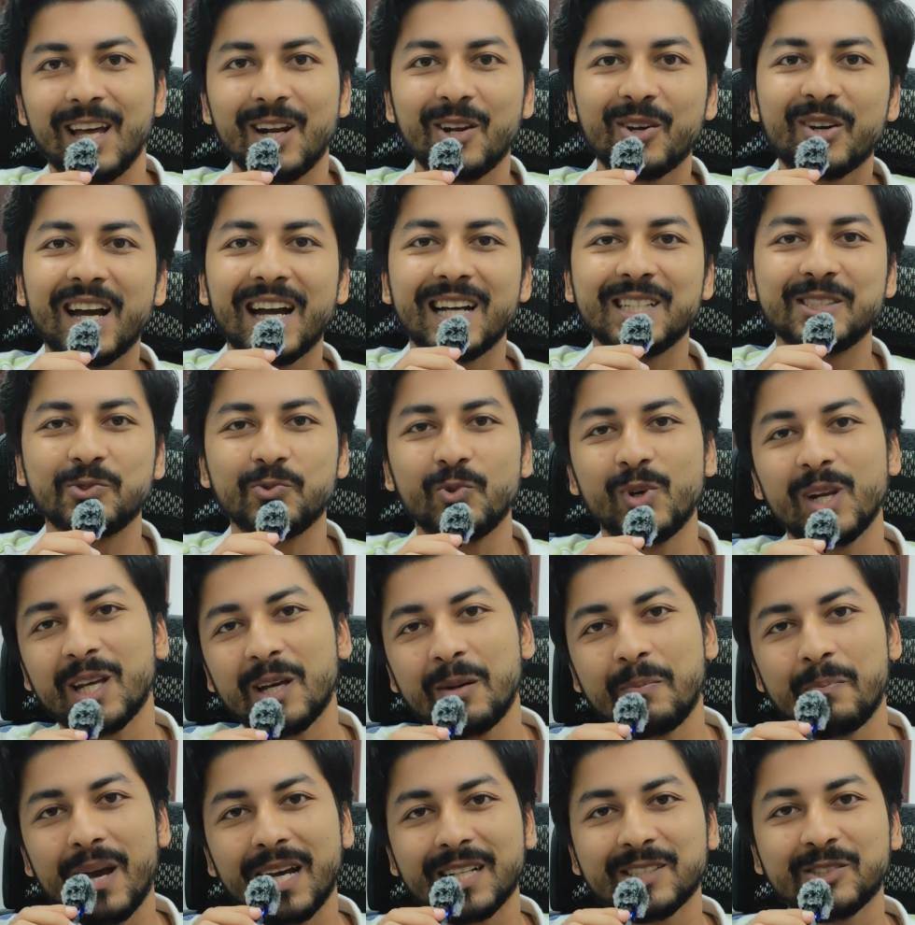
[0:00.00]
Hello guys,
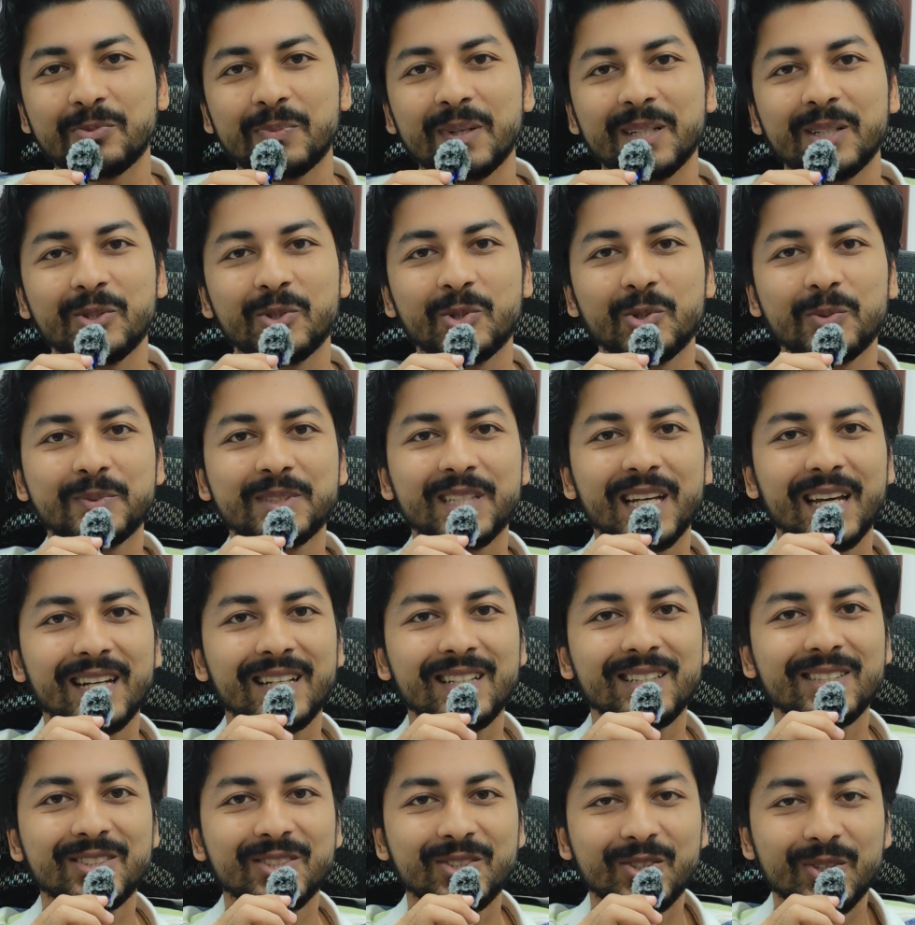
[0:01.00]
welcome back to my YouTube
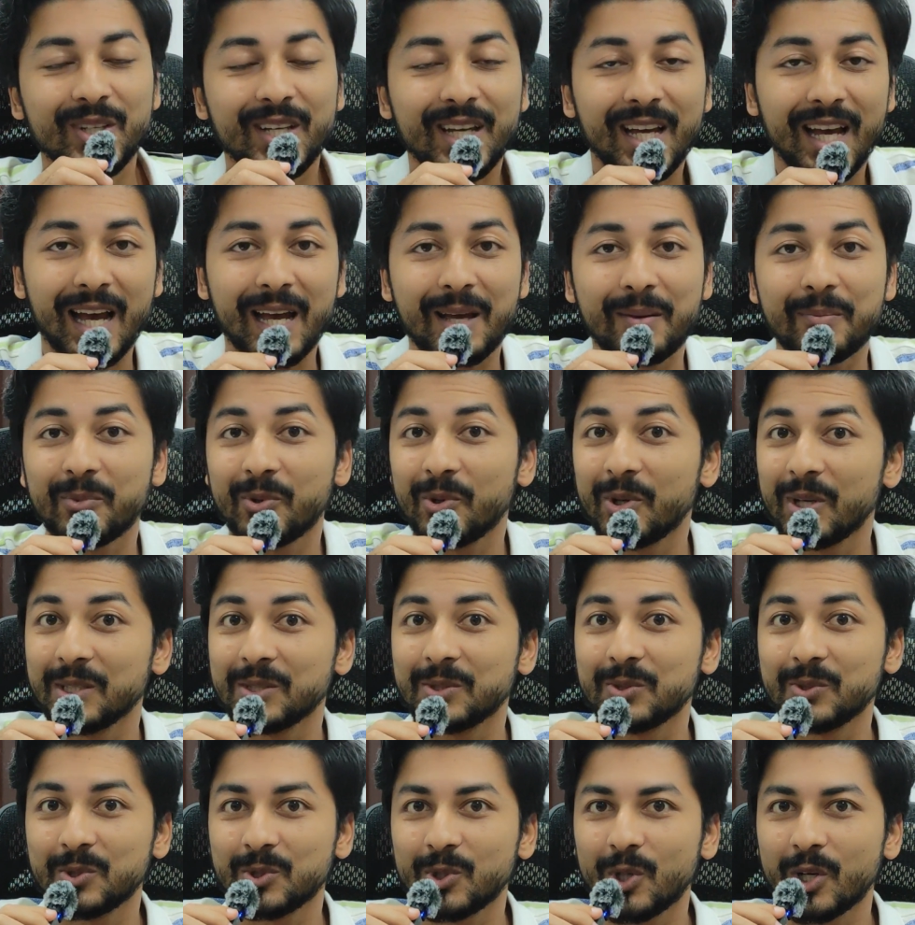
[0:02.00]
channel. Today I'm
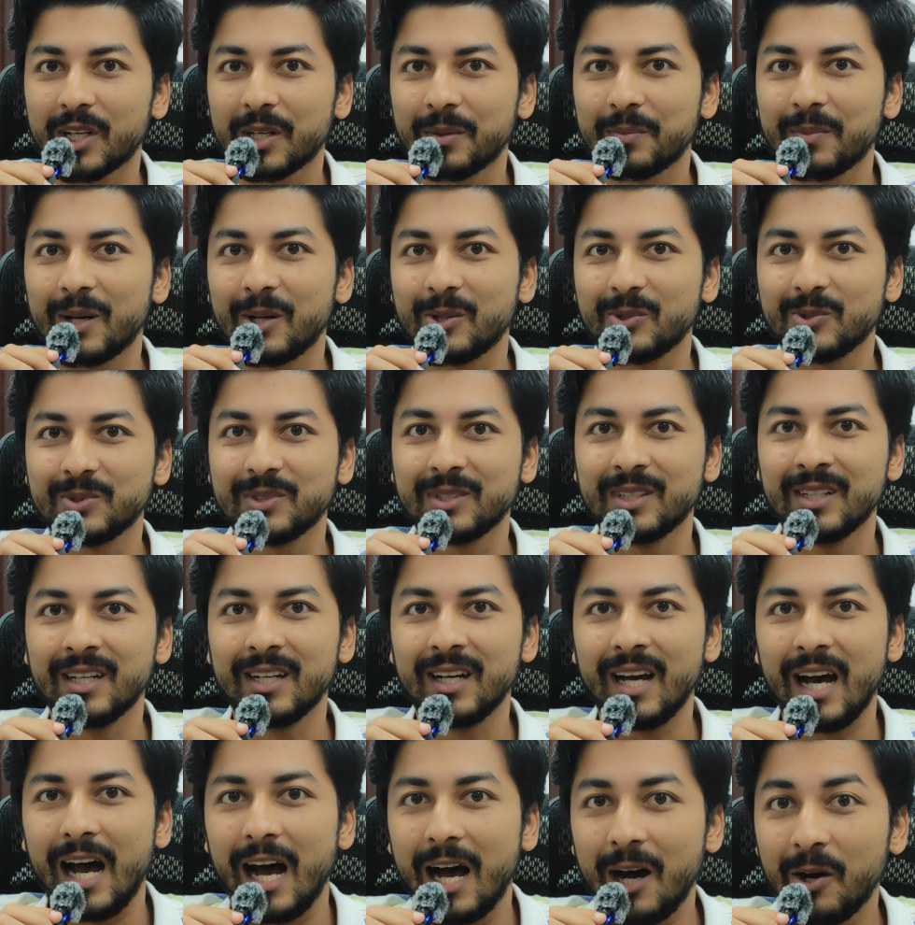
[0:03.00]
going to talk about
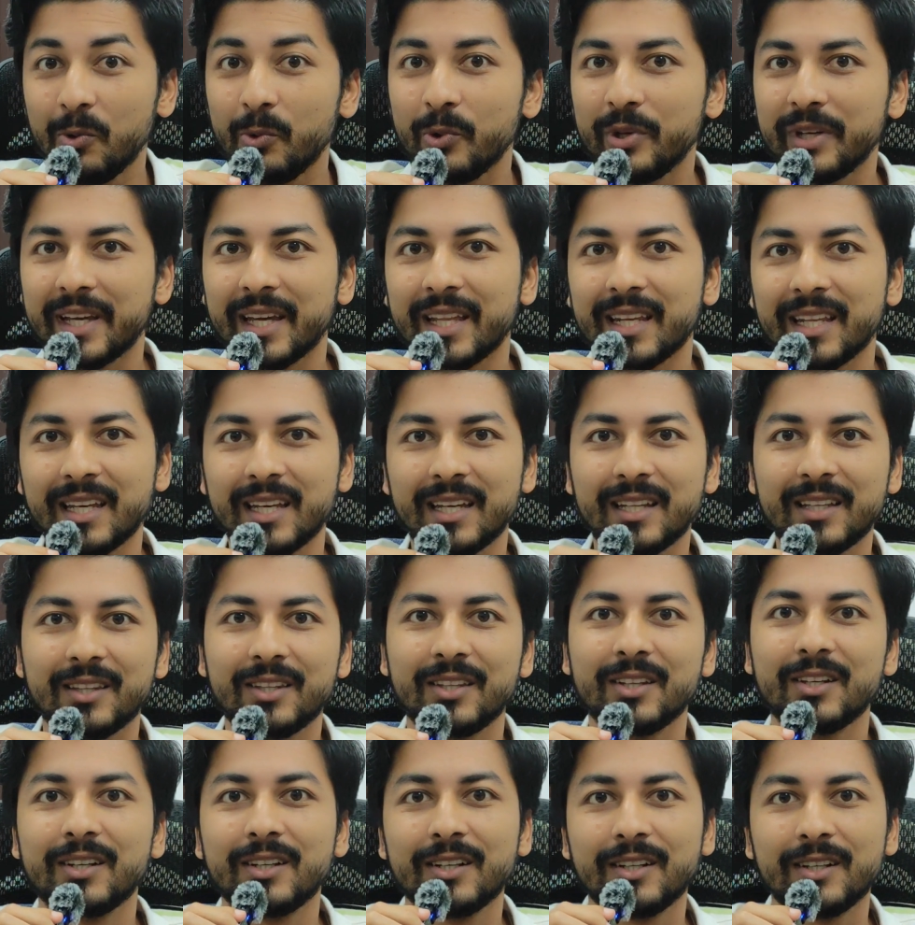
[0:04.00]
how we can
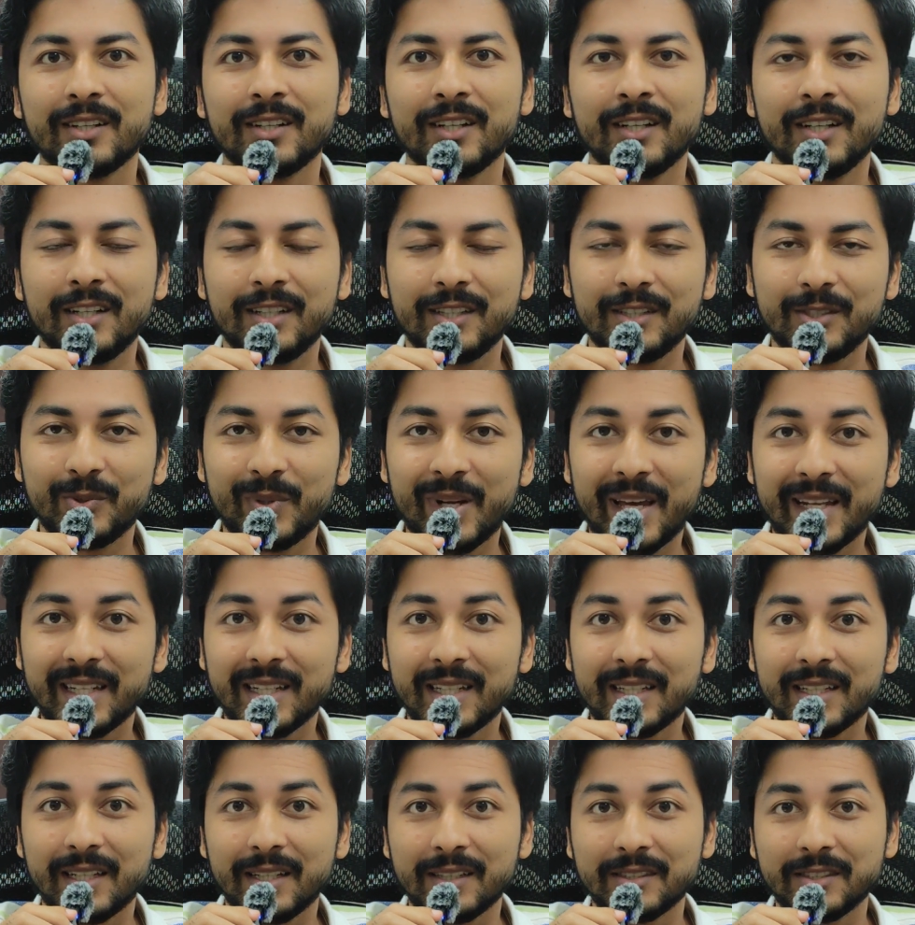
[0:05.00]
get the
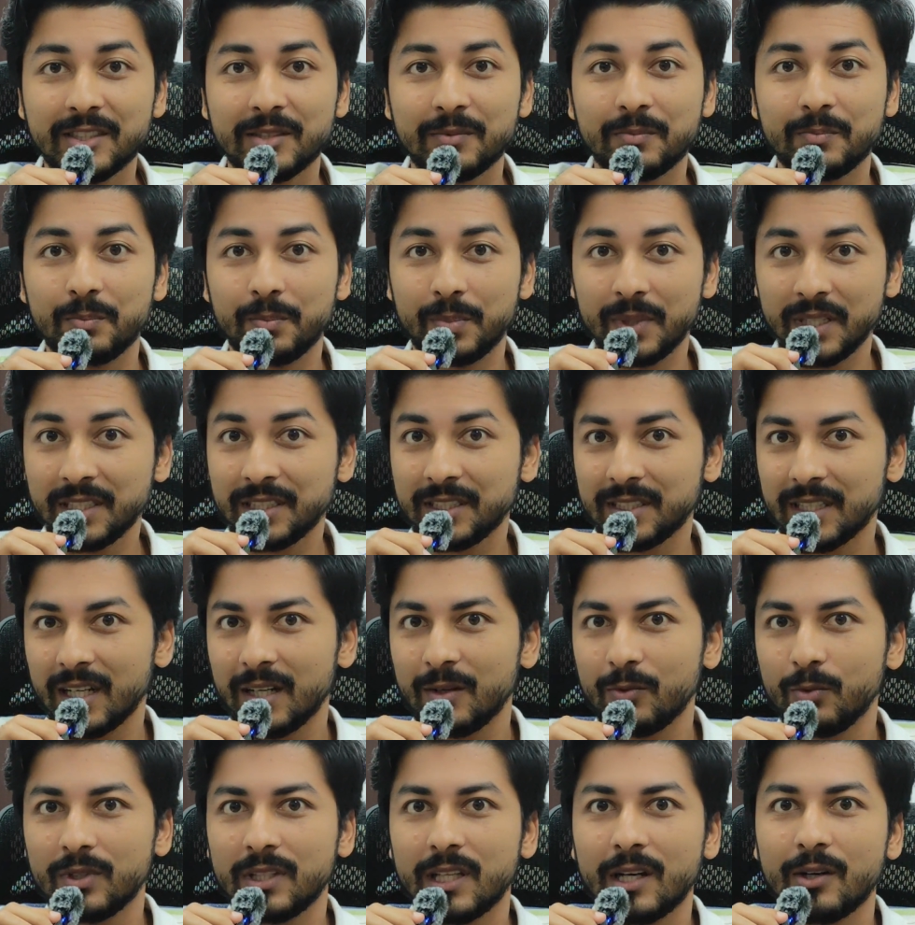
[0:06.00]
United Kingdom
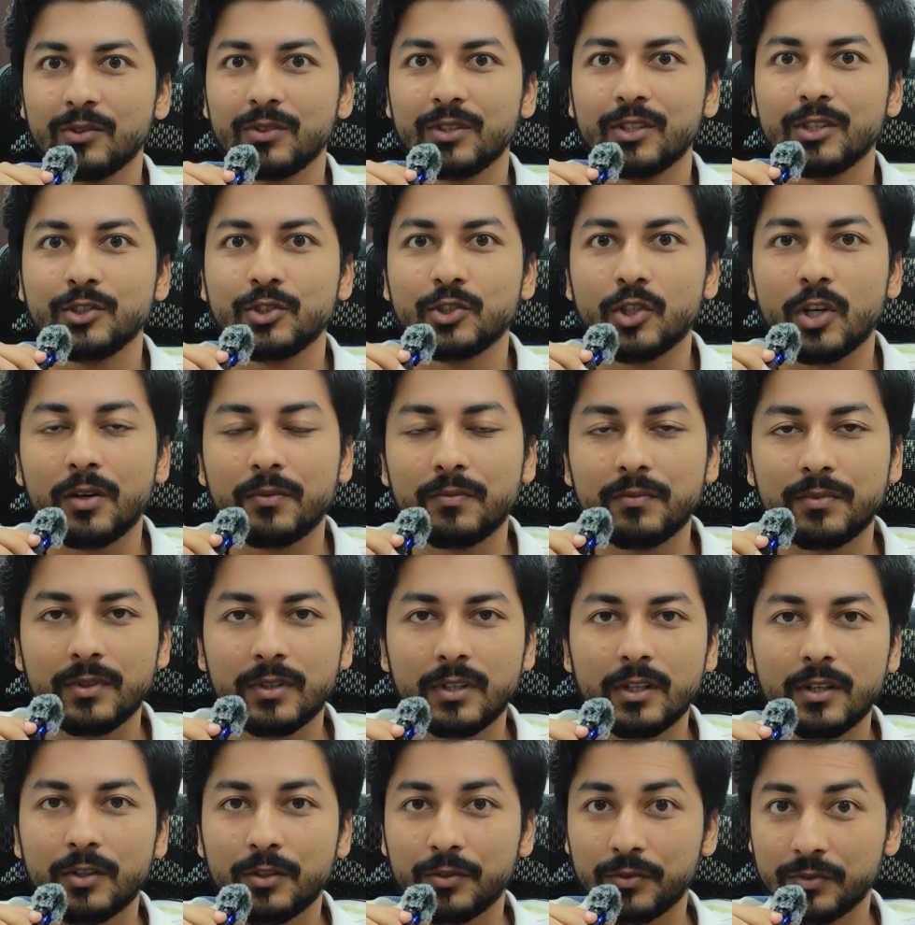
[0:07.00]
visa without the job
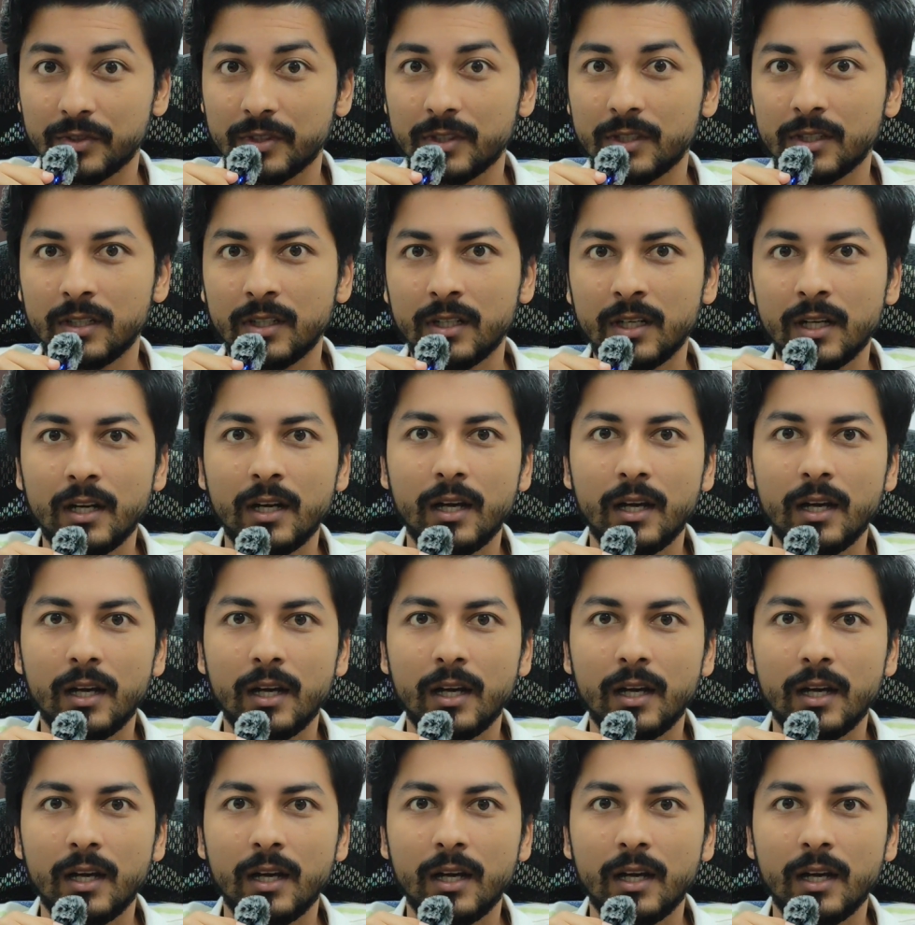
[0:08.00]
offer.